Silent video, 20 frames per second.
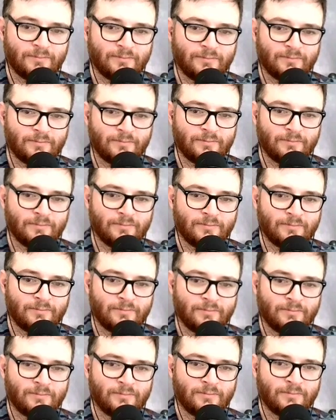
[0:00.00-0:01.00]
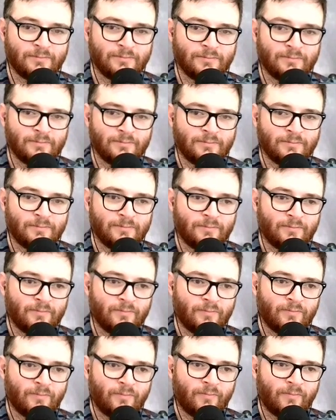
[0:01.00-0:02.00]

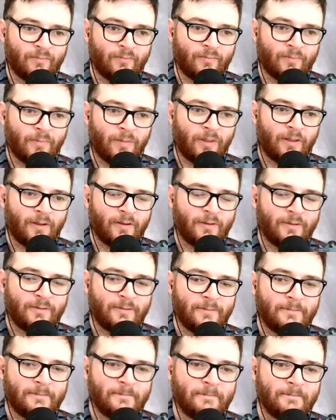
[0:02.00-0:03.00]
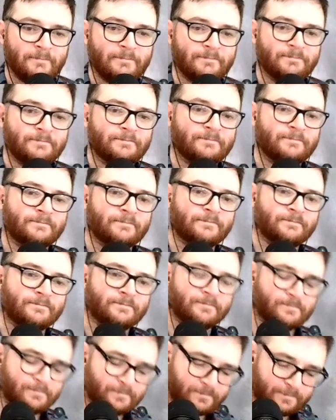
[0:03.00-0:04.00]

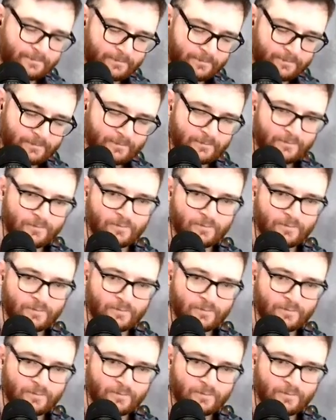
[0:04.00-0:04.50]
(not speaking)